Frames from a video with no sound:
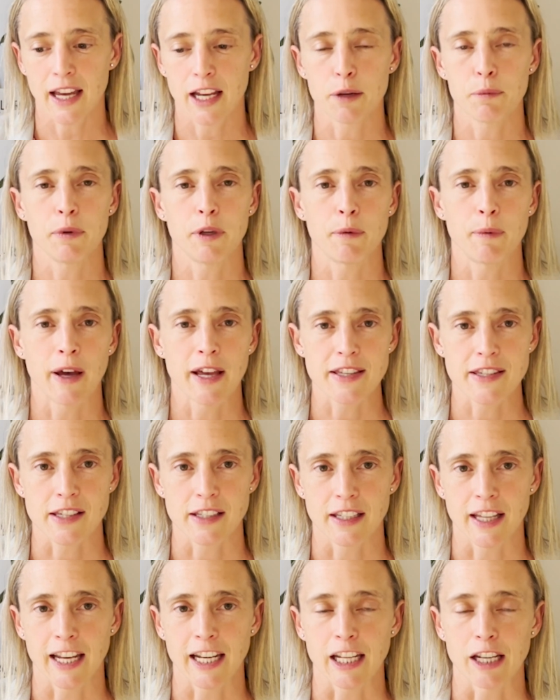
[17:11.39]
and a bit about
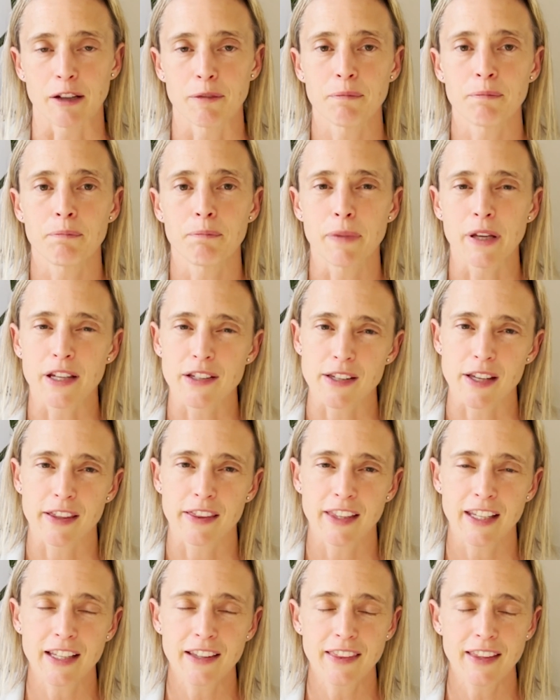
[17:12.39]
selenium because I
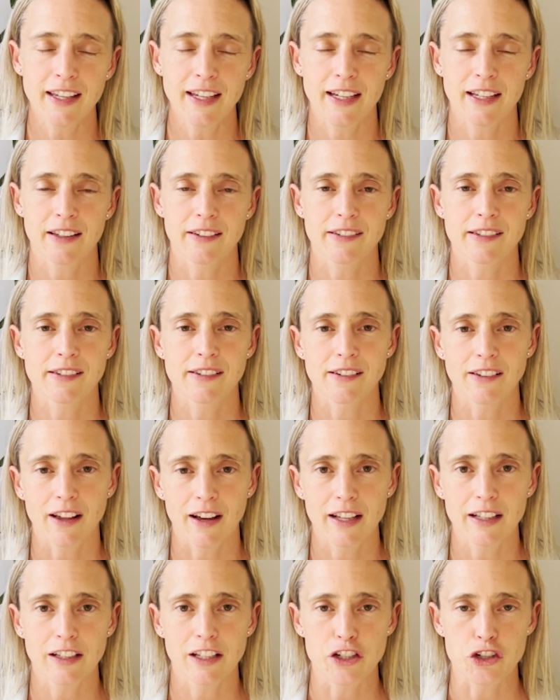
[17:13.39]
think they're
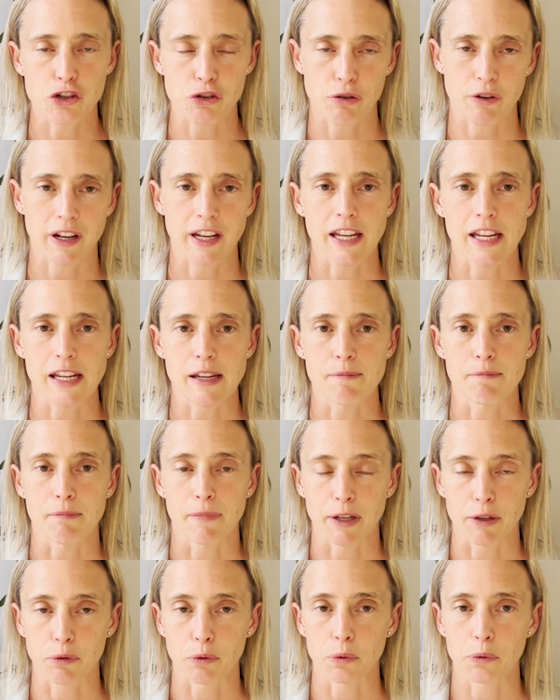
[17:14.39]
slightly tricky
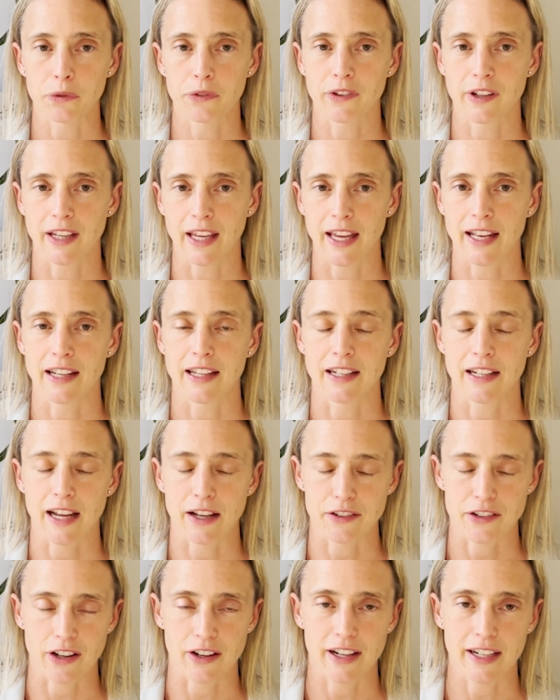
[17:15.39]
minerals to get in our
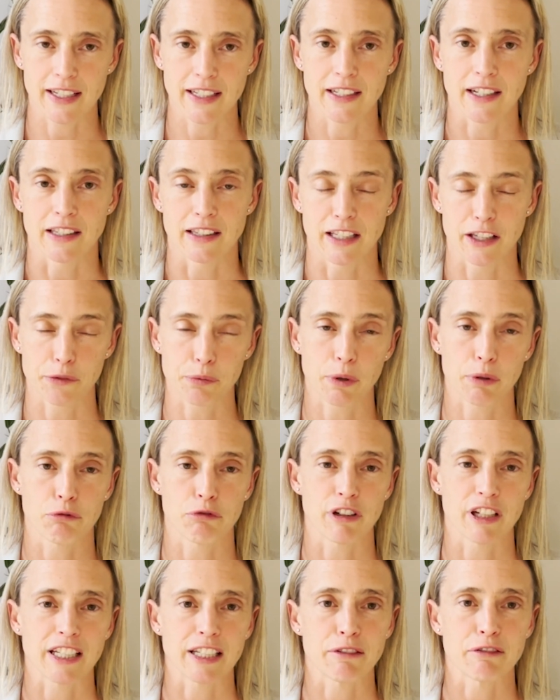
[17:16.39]
diet unless we're
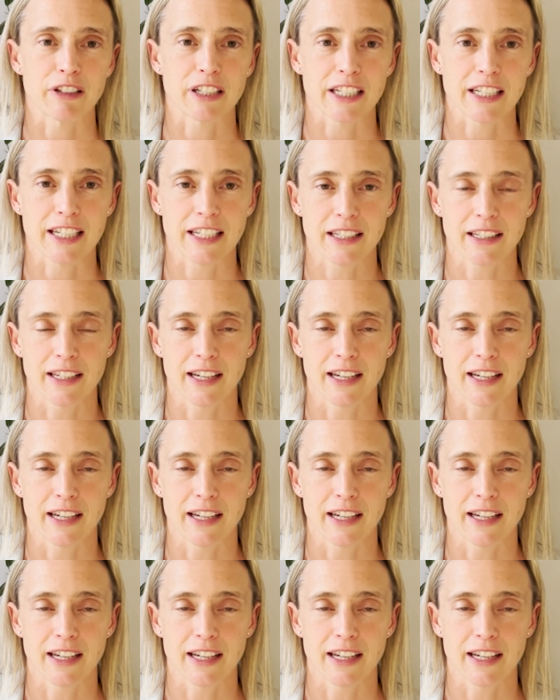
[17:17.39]
really, really